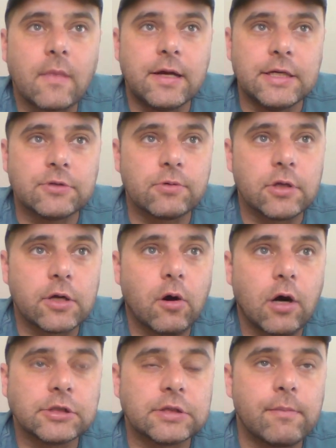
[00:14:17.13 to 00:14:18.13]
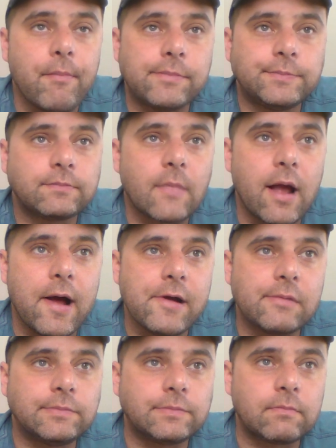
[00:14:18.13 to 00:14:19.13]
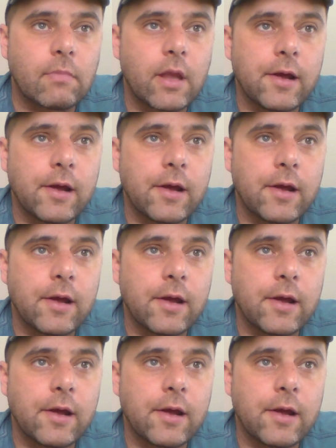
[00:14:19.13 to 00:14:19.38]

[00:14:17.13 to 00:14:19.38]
he's really awesome. Um,